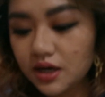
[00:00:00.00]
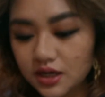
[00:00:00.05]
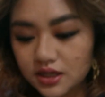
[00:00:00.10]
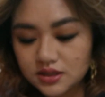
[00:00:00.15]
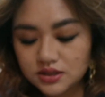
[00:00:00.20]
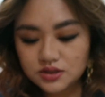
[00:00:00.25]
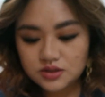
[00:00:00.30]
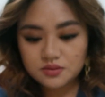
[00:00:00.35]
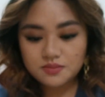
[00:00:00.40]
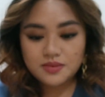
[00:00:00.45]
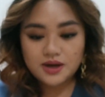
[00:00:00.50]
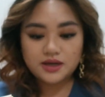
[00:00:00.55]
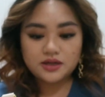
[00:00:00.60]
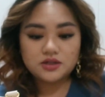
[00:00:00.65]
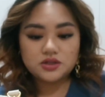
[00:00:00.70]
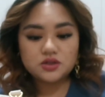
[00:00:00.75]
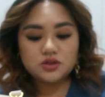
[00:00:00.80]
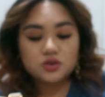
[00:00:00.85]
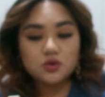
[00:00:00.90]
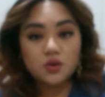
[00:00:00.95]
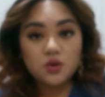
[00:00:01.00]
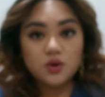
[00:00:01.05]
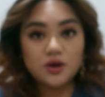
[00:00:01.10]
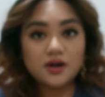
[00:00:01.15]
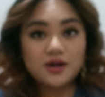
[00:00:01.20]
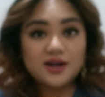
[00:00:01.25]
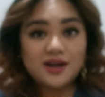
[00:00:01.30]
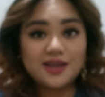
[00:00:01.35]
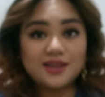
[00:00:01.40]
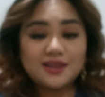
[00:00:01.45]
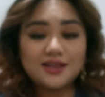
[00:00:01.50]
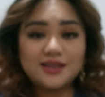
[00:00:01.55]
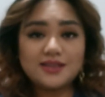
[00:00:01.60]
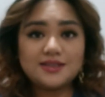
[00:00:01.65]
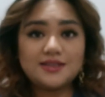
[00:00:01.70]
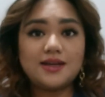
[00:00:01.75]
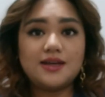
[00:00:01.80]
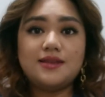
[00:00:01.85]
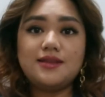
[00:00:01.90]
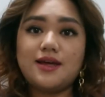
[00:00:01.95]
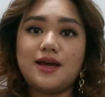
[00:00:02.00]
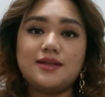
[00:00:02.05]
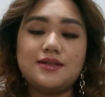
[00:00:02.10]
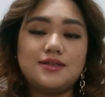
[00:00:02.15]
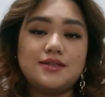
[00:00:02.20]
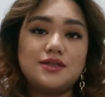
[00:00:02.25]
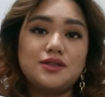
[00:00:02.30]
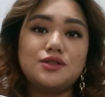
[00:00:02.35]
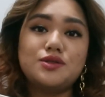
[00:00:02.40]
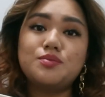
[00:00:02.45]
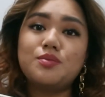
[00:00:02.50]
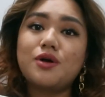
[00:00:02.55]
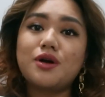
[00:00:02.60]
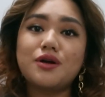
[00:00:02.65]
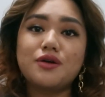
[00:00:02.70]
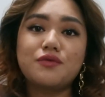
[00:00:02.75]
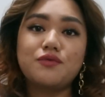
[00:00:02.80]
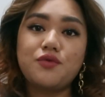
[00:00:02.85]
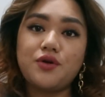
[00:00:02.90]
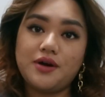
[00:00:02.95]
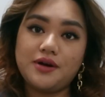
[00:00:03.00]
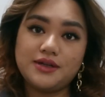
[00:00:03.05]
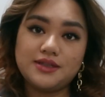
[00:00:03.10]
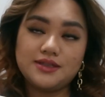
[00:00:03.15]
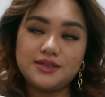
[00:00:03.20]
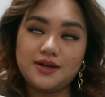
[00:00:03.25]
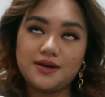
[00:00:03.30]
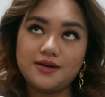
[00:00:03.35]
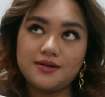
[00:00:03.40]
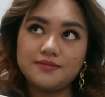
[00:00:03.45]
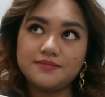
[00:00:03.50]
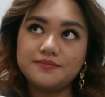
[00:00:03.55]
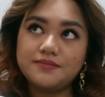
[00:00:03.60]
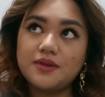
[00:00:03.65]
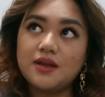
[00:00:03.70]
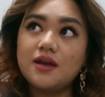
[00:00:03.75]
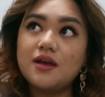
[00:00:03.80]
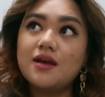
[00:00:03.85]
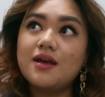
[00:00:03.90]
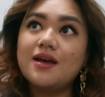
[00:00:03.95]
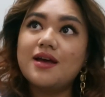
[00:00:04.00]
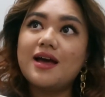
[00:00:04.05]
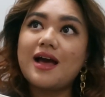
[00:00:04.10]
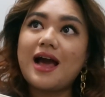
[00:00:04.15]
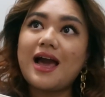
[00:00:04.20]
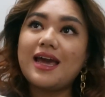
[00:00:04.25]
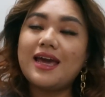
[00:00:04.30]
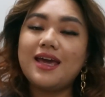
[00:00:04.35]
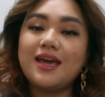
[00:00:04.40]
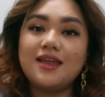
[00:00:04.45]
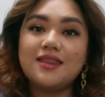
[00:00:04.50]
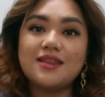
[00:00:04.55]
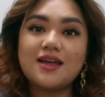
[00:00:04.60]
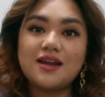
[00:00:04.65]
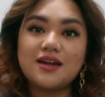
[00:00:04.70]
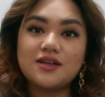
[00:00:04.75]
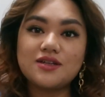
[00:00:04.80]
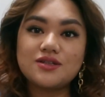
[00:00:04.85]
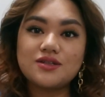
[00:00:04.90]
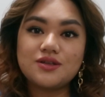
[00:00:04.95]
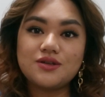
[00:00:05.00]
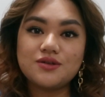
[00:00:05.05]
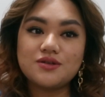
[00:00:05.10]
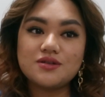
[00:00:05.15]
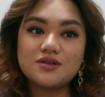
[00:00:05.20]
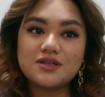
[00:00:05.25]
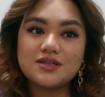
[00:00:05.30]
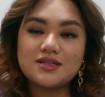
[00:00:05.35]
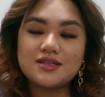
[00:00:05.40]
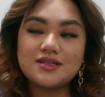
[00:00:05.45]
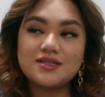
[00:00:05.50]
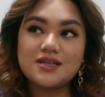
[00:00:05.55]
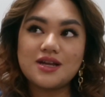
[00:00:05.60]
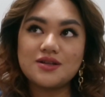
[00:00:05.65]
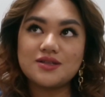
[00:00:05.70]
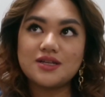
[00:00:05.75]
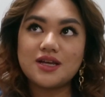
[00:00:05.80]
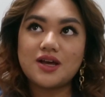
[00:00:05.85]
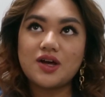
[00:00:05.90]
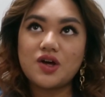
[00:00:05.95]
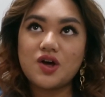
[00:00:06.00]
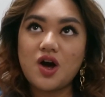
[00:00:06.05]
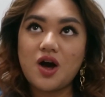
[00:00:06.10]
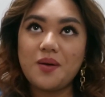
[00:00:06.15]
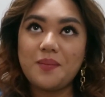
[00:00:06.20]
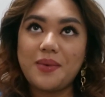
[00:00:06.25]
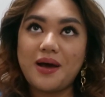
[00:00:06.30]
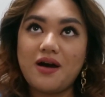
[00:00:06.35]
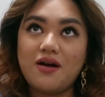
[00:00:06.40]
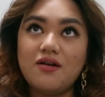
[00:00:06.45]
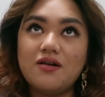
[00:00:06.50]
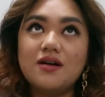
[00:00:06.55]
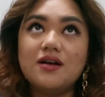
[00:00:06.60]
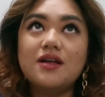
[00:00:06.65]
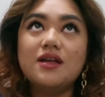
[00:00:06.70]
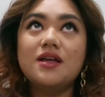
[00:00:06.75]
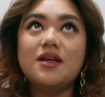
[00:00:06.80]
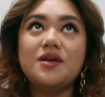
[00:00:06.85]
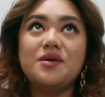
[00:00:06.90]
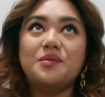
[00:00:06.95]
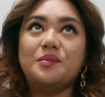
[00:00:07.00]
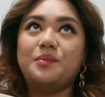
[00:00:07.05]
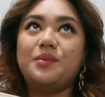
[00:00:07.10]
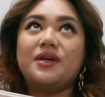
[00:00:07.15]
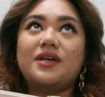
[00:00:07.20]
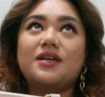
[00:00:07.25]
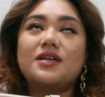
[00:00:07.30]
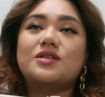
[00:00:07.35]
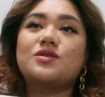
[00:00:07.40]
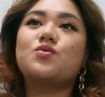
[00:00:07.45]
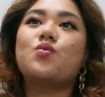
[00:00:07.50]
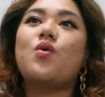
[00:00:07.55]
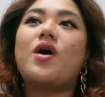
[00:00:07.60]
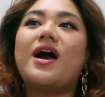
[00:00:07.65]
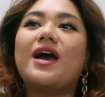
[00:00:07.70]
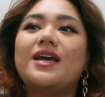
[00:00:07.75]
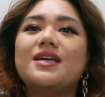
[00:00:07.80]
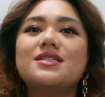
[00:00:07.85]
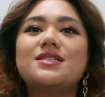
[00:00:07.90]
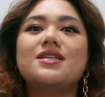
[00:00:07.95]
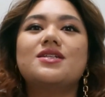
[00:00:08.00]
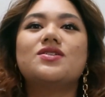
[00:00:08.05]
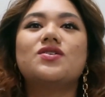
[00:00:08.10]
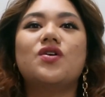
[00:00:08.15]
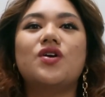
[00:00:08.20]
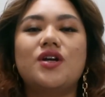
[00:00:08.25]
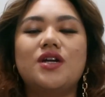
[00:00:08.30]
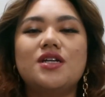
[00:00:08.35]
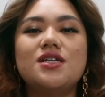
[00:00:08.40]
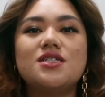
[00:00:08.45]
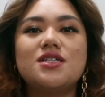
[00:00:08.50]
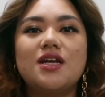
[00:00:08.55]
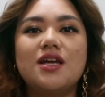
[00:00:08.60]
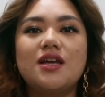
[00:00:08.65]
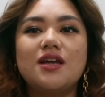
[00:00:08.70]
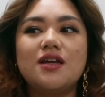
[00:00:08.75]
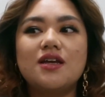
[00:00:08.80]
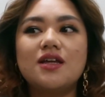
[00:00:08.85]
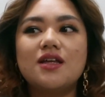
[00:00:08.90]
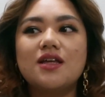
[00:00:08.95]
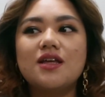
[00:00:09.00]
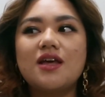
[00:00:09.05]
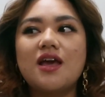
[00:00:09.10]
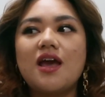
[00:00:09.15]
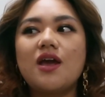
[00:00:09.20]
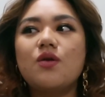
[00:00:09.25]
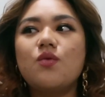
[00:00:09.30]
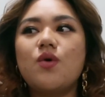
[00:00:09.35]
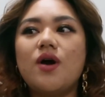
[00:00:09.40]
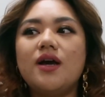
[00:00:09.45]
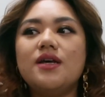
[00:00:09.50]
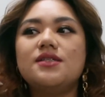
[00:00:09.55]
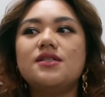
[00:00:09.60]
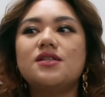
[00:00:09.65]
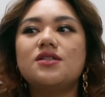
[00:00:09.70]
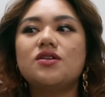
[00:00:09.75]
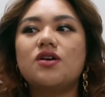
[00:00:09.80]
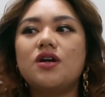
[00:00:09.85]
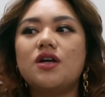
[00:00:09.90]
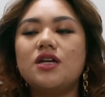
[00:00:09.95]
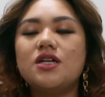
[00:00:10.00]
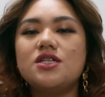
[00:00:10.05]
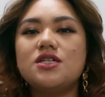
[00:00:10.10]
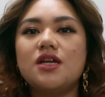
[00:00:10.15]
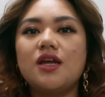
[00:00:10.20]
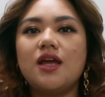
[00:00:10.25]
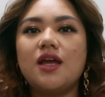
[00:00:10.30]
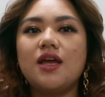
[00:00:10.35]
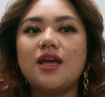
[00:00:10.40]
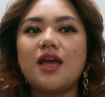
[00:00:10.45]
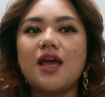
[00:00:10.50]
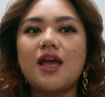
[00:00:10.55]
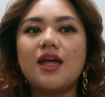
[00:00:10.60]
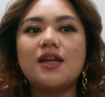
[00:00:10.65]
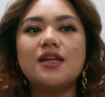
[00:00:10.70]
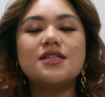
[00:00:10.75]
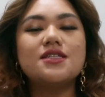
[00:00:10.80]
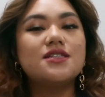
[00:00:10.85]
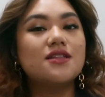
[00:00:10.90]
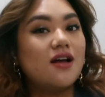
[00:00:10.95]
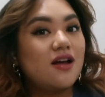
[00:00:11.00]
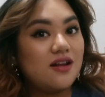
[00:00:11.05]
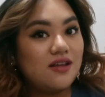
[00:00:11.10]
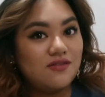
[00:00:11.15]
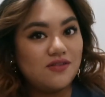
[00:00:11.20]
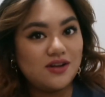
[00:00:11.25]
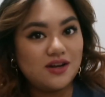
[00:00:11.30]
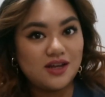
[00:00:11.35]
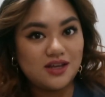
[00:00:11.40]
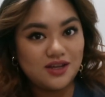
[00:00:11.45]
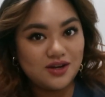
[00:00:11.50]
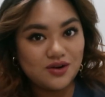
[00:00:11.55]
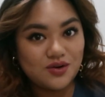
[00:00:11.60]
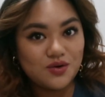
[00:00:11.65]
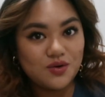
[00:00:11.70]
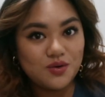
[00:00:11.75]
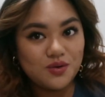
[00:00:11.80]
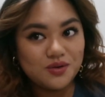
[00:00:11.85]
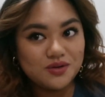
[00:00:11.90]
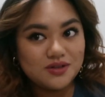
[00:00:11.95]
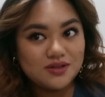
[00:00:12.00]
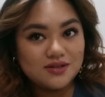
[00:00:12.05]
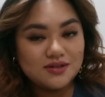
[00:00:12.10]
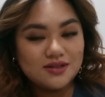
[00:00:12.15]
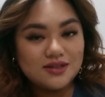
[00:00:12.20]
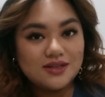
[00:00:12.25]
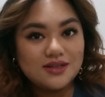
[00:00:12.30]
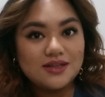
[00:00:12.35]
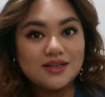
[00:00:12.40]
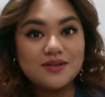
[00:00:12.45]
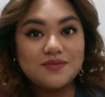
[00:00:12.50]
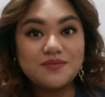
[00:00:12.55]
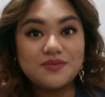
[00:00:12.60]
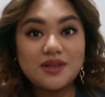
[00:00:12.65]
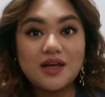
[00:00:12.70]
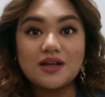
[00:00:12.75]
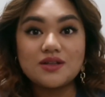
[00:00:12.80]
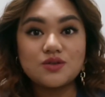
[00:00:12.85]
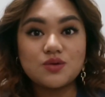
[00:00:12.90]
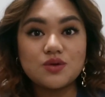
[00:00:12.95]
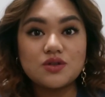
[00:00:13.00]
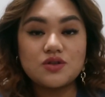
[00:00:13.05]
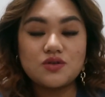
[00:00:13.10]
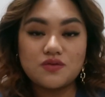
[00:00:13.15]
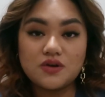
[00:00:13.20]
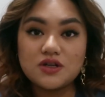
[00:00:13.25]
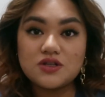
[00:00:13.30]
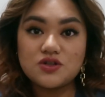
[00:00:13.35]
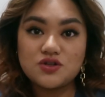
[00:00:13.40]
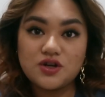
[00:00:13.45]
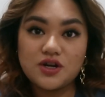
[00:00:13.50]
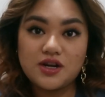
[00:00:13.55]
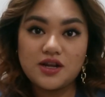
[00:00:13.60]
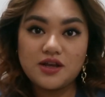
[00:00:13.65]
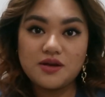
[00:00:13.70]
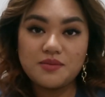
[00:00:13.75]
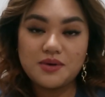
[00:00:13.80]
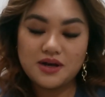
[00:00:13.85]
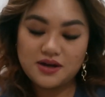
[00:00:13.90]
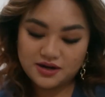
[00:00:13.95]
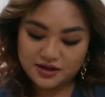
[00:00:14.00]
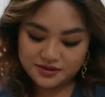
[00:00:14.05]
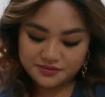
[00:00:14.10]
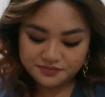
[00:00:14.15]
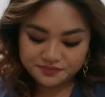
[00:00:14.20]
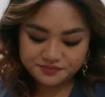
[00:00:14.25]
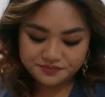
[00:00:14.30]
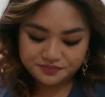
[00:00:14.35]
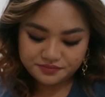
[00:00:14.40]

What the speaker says: it into my store and they said that's just part of wear and tear. I hate that excuse because it sounds like a cop-out, because why is it tarnishing? And why is it tarnishing and it's not even a year old? That's what's frustrating about it.